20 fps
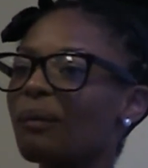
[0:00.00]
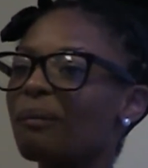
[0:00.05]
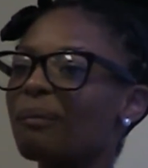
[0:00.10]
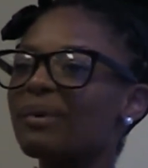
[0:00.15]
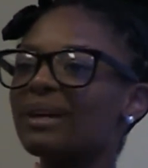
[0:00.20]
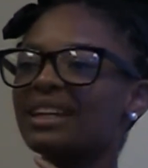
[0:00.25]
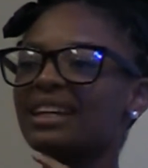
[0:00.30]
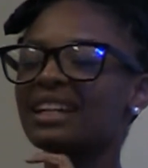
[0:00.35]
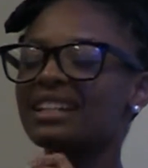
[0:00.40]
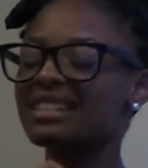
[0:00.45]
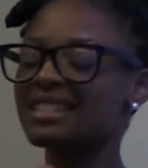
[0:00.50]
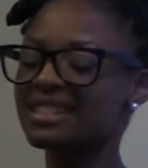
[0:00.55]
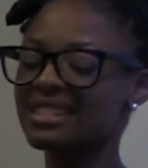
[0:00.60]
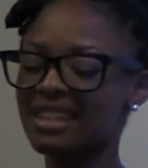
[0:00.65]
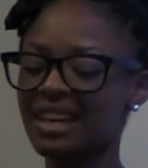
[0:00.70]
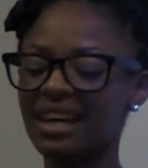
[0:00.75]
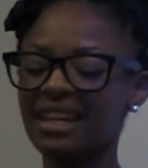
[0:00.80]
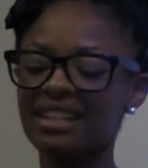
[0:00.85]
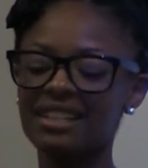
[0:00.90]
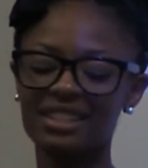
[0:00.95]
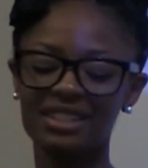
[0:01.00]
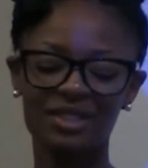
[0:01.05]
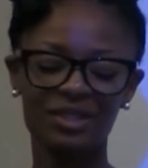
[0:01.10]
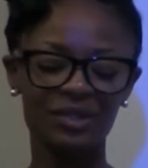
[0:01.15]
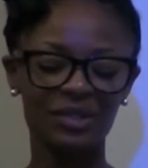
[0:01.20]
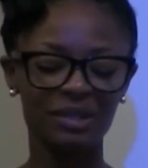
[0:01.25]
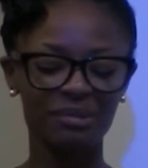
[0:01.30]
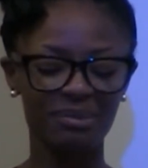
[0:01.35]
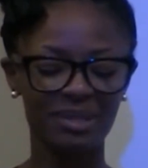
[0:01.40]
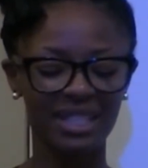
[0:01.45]
But I decided to
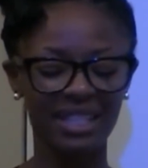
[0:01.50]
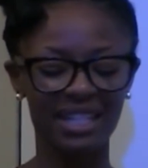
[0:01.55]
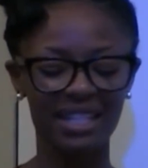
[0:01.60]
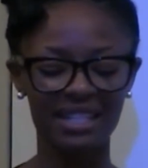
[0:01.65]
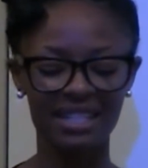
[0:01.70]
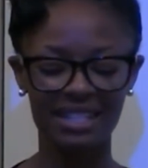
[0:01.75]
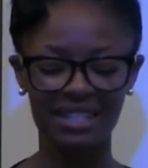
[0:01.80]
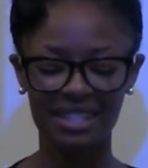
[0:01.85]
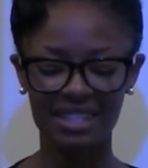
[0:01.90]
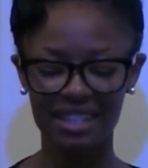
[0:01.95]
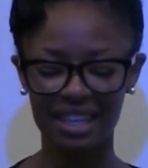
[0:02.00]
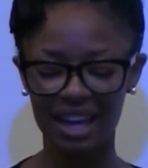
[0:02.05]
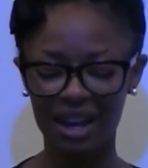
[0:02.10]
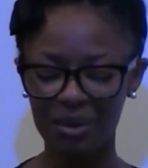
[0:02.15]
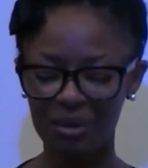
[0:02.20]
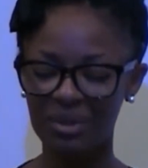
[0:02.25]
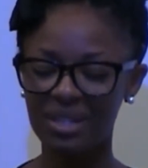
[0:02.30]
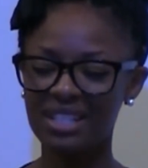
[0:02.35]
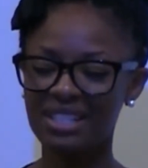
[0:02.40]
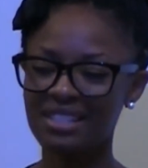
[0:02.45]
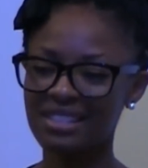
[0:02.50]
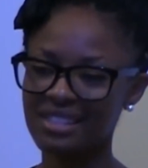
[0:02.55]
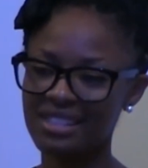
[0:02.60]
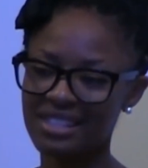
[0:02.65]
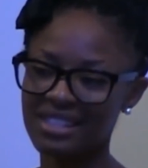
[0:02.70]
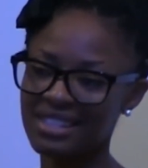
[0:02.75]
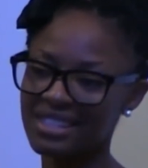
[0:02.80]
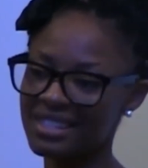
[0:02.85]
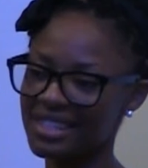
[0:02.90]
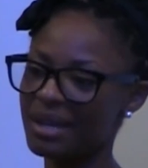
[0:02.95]
do it because I wanted to
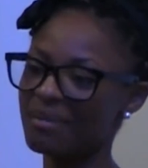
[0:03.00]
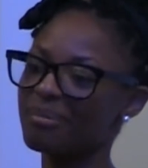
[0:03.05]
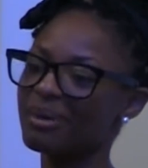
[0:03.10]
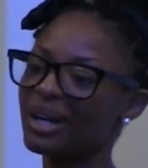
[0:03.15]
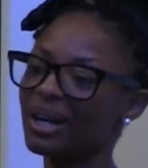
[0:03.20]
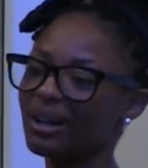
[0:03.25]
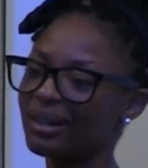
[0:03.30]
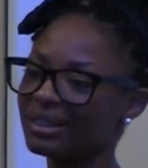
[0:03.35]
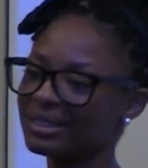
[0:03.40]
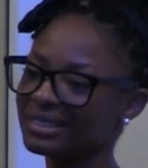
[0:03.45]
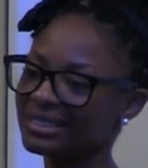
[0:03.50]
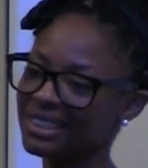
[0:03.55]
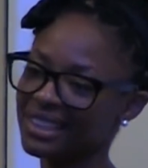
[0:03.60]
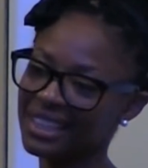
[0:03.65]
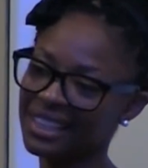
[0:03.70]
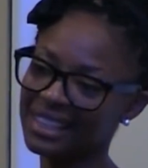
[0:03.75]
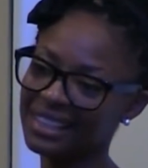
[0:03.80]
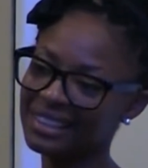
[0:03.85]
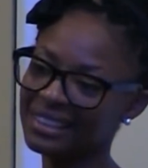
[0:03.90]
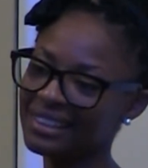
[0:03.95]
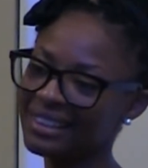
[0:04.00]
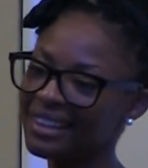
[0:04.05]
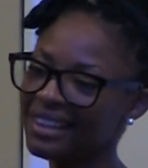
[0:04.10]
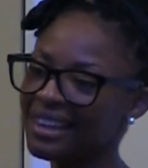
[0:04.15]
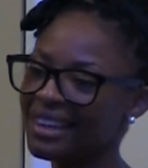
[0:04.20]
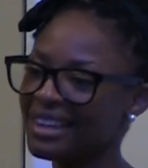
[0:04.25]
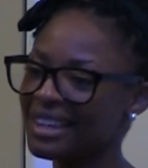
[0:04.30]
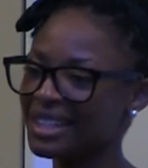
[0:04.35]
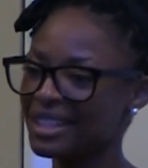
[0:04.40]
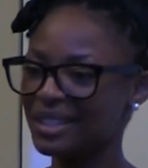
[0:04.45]
just step out and,
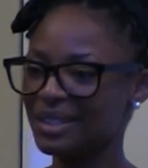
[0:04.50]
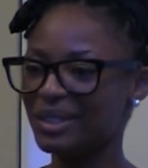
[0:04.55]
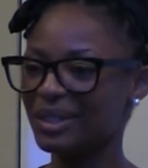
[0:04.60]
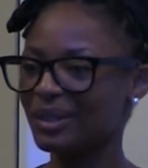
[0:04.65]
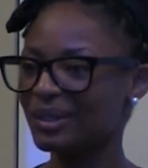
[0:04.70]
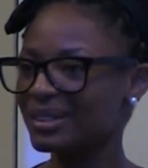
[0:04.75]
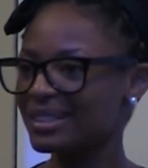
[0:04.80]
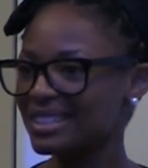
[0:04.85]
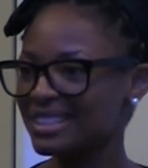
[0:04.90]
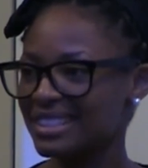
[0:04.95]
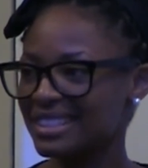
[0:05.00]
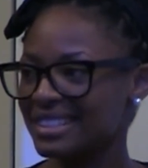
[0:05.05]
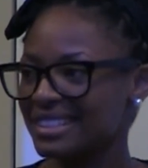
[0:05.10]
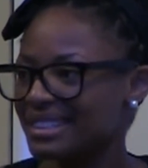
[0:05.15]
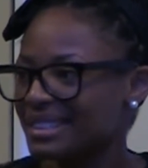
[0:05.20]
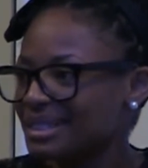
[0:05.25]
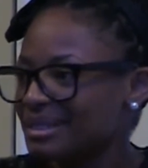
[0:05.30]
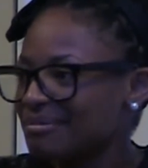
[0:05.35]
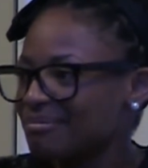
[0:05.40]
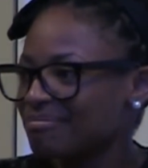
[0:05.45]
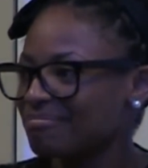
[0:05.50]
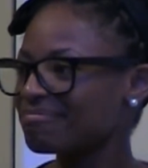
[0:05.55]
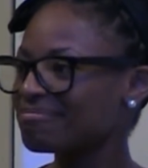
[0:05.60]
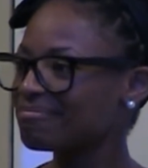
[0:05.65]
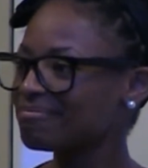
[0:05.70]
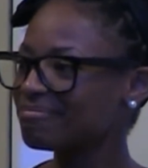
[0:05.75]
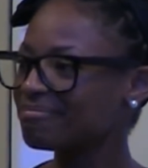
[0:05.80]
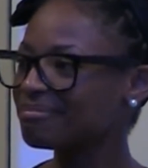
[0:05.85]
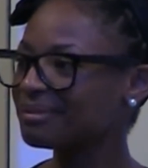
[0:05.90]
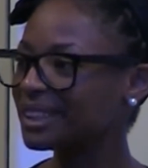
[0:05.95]
just
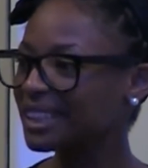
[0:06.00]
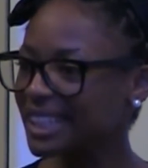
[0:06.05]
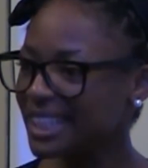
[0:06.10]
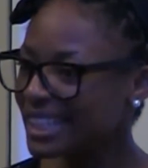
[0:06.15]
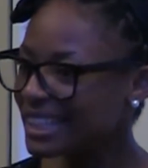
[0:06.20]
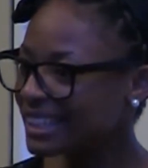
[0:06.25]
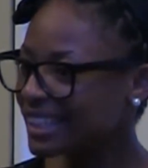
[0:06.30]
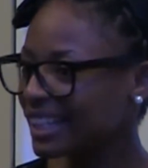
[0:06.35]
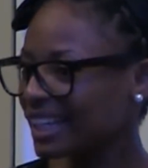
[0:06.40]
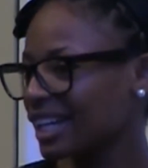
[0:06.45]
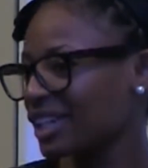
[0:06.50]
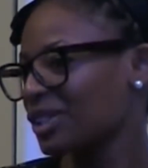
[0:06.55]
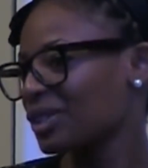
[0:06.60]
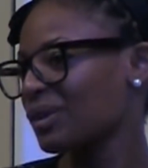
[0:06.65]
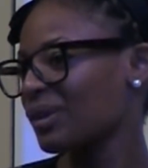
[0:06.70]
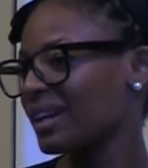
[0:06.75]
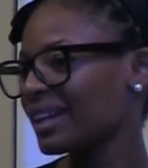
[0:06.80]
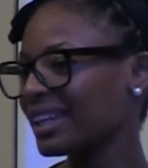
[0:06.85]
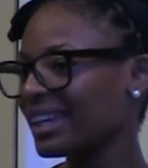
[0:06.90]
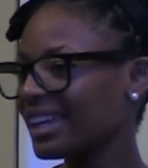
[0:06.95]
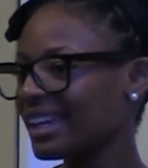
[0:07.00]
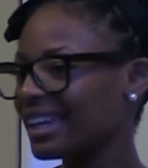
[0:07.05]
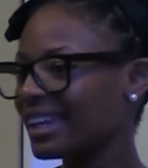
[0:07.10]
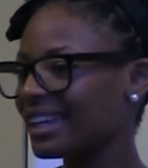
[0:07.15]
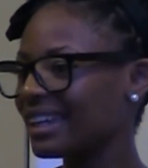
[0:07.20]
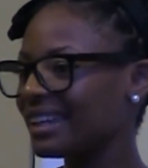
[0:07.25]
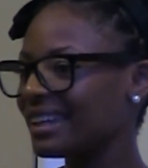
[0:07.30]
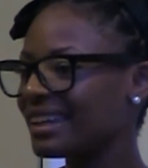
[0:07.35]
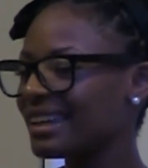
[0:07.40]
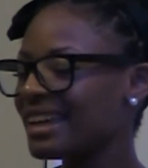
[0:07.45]
lead like I know I
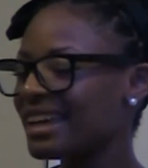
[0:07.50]
can.